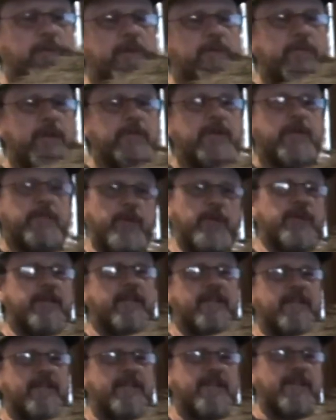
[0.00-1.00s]
Go.
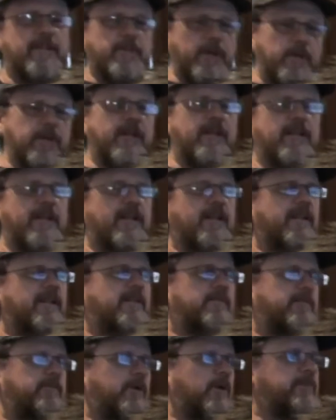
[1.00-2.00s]
Go get in Daddy's lap. Go
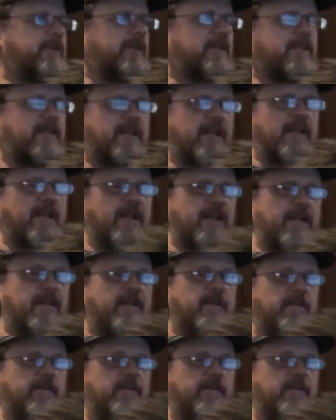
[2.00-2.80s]
bite his nose.